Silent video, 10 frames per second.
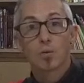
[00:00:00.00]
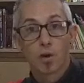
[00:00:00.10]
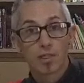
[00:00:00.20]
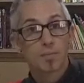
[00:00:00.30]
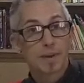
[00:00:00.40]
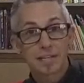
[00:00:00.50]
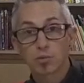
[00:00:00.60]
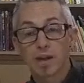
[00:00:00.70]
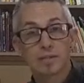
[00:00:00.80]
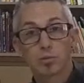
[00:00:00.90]
One of the
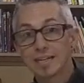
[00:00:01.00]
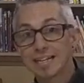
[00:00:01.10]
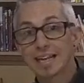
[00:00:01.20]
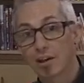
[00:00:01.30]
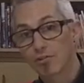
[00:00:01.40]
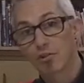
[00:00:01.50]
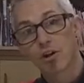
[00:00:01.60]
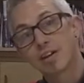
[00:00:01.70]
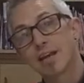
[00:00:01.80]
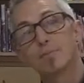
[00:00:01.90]
best ways we can care for
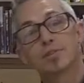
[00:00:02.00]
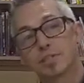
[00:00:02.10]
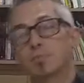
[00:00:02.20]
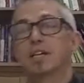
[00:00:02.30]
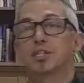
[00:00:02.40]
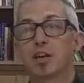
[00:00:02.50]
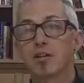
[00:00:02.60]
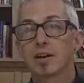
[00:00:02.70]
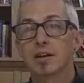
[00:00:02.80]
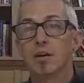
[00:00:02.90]
our neighbors is by
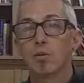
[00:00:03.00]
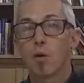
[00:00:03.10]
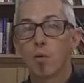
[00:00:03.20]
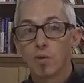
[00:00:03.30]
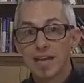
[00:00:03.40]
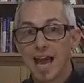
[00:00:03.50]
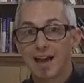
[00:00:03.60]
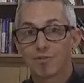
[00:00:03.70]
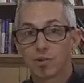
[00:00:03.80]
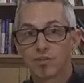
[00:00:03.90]
sharing what we
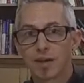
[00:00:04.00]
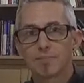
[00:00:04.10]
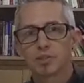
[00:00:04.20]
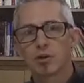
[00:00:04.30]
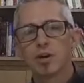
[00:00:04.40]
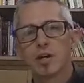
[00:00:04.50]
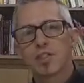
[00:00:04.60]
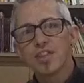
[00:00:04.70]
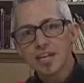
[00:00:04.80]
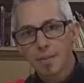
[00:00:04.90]
have with them. So
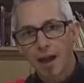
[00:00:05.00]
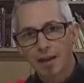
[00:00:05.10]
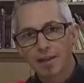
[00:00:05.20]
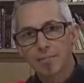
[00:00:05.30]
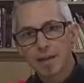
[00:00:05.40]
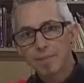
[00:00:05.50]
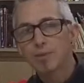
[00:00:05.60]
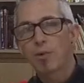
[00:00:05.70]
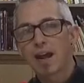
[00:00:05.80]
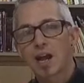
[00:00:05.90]
think about it.
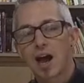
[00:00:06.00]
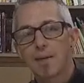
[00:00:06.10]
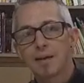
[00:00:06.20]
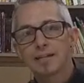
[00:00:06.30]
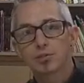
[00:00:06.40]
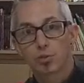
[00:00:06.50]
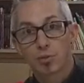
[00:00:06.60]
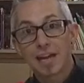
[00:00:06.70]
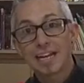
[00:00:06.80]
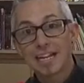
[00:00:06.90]
Maybe write a comment or
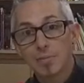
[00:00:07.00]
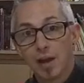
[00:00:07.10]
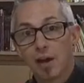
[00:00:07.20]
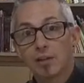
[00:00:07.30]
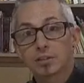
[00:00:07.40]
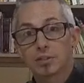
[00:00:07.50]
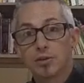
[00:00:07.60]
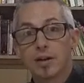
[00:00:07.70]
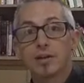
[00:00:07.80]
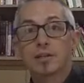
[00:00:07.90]
write an email
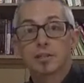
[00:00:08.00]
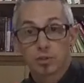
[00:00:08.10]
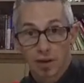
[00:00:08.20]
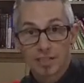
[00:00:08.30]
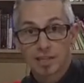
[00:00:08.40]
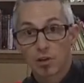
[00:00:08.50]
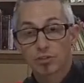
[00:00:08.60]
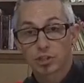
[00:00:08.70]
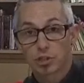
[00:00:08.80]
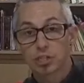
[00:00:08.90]
to, uh, to us here
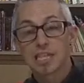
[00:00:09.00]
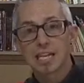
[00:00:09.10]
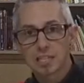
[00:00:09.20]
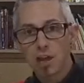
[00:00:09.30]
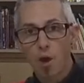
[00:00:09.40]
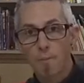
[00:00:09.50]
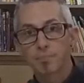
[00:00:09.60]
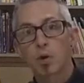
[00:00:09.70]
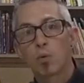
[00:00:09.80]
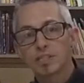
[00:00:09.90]
at the church. Let us know
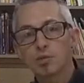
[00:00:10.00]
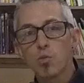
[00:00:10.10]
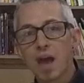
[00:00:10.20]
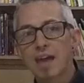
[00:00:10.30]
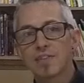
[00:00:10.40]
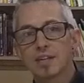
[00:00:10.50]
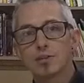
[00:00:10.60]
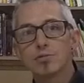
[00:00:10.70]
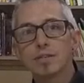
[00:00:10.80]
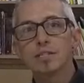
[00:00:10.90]
what's a way that
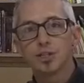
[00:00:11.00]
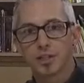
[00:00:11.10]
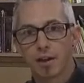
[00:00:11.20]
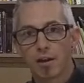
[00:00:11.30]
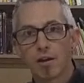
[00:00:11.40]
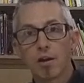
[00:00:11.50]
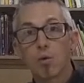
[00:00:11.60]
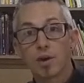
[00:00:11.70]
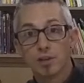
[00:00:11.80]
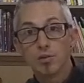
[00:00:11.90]
you can share
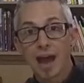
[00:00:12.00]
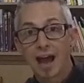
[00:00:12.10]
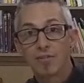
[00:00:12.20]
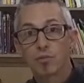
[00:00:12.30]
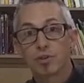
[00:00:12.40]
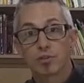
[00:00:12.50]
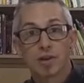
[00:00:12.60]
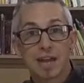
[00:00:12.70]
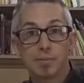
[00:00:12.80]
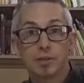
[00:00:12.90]
what you have with
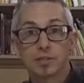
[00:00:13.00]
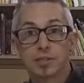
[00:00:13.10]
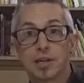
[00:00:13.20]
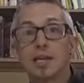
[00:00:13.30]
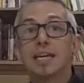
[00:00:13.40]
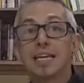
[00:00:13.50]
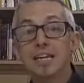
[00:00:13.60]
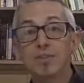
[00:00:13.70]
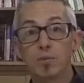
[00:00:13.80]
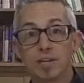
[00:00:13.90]
your neighbors
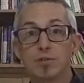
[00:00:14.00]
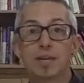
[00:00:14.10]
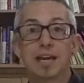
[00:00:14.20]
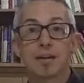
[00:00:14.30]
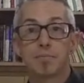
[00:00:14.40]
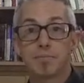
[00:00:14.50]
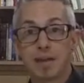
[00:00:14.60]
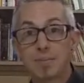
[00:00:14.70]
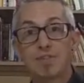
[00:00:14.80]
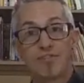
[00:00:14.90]
even when you can't
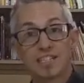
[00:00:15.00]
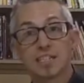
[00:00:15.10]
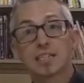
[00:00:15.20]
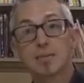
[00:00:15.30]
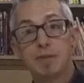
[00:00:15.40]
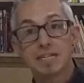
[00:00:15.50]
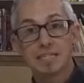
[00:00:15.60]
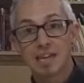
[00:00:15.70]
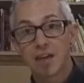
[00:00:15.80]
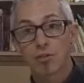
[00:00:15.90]
maybe physically be
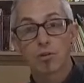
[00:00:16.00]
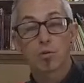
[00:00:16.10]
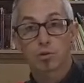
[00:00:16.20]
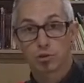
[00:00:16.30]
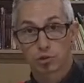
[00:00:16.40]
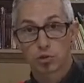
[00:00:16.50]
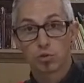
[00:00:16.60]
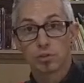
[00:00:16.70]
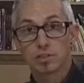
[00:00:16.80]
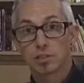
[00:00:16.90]
together or your
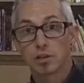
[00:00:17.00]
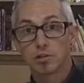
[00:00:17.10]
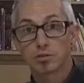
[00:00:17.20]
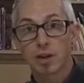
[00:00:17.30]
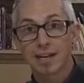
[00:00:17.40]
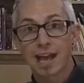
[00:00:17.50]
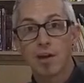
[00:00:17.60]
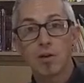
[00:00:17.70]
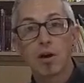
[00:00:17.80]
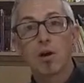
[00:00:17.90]
school is closed right
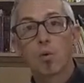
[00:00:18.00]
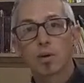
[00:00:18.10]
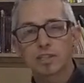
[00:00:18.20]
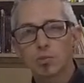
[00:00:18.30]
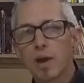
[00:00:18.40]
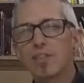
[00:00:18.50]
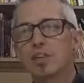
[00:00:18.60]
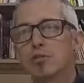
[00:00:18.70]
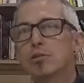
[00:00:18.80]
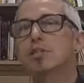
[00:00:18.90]
now, what's a way
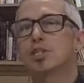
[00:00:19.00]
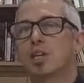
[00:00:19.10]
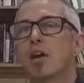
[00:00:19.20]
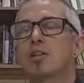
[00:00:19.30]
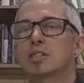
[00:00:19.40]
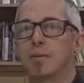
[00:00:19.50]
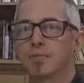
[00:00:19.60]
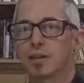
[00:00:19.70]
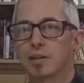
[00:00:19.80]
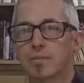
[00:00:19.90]
that you could share
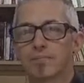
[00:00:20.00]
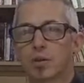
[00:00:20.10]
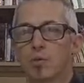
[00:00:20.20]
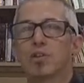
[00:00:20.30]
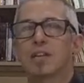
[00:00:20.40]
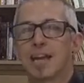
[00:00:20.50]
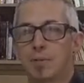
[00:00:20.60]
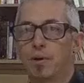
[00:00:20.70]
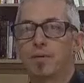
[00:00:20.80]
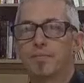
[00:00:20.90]
something with a
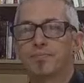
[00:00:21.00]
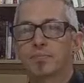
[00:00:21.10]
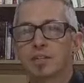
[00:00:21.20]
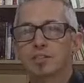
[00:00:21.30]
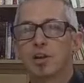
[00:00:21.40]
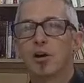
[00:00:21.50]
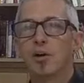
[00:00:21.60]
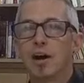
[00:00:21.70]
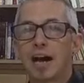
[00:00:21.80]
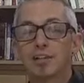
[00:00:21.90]
neighbor?
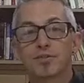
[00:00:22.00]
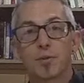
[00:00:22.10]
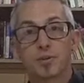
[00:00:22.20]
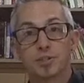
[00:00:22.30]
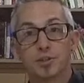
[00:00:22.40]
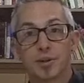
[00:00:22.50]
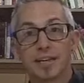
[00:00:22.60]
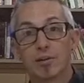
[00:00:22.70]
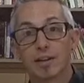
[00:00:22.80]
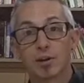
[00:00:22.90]
So I look forward to
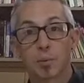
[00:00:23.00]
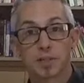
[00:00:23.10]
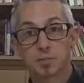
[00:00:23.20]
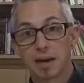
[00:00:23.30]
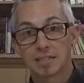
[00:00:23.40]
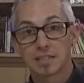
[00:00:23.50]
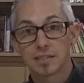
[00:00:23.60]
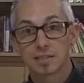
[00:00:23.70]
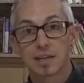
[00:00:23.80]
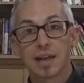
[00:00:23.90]
hearing your
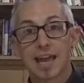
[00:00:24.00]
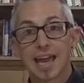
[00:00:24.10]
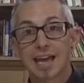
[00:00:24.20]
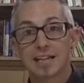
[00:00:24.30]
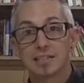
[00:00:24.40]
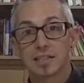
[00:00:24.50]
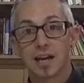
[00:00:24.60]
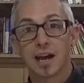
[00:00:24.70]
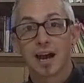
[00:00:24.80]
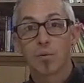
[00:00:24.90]
responses. And
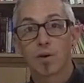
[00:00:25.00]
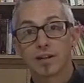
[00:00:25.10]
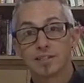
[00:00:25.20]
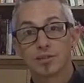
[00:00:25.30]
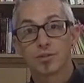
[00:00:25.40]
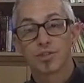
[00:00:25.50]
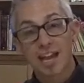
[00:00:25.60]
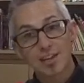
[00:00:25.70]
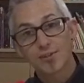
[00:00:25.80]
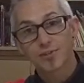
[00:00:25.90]
uh, I want to
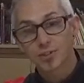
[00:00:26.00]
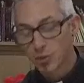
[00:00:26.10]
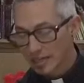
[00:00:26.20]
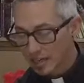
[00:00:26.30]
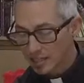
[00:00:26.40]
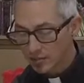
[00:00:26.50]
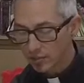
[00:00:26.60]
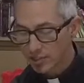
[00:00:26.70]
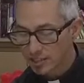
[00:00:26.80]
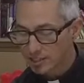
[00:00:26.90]
thank you for joining us
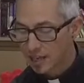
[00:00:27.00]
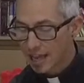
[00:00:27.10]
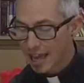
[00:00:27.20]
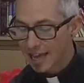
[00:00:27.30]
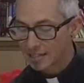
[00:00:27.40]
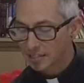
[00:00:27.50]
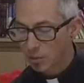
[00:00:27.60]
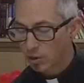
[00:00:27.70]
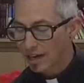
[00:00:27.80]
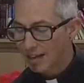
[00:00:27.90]
for this. And
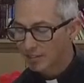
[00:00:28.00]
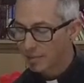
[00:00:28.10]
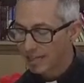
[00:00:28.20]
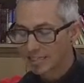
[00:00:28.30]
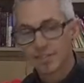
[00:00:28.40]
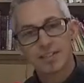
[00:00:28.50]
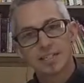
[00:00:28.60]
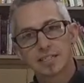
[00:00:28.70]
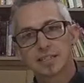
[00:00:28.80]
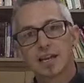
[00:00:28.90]
uh, we're going to have some
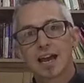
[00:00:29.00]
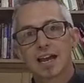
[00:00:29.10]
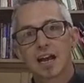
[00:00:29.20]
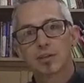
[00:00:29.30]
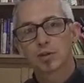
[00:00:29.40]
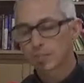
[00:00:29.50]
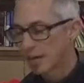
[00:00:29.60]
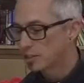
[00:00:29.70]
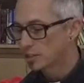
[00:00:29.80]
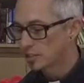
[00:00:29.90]
activities and coloring
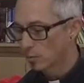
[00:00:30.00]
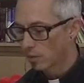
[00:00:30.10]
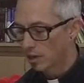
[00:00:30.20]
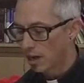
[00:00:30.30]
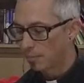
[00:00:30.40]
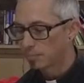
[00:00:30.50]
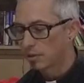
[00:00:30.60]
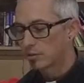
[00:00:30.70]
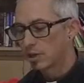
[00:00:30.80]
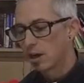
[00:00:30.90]
pages that we're going to
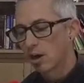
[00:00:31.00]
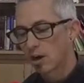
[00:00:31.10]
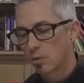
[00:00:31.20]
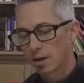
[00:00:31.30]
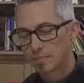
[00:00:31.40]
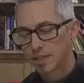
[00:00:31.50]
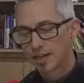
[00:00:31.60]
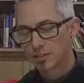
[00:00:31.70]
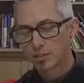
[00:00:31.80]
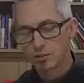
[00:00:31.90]
upload on our
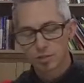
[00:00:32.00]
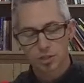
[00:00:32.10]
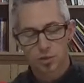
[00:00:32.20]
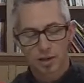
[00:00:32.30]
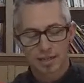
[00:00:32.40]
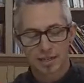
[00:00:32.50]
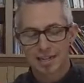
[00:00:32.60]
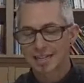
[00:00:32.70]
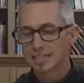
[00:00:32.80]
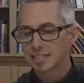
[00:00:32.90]
website so you can join in
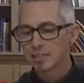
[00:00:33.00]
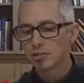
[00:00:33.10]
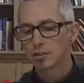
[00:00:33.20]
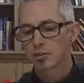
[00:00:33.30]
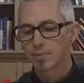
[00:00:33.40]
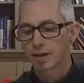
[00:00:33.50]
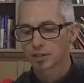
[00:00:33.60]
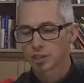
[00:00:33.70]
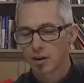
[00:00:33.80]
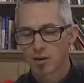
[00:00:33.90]
and continue to learn
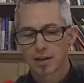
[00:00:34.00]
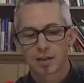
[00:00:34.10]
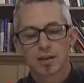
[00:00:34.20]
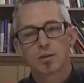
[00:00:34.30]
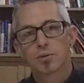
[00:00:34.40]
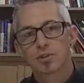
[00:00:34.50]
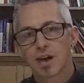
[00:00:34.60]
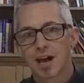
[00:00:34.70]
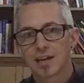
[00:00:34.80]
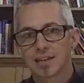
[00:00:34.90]
about sharing with
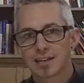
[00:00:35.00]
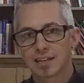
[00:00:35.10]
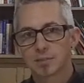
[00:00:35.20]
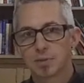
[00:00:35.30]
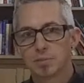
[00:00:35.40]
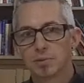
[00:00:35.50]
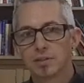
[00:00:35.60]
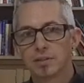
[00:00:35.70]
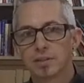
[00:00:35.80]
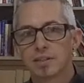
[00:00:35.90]
God and God's
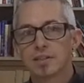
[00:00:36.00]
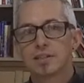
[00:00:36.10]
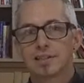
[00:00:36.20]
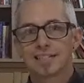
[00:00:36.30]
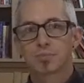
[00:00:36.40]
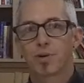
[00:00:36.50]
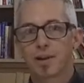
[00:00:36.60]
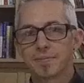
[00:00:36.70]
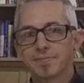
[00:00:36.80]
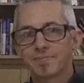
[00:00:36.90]
people. Let's
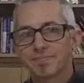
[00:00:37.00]
pray.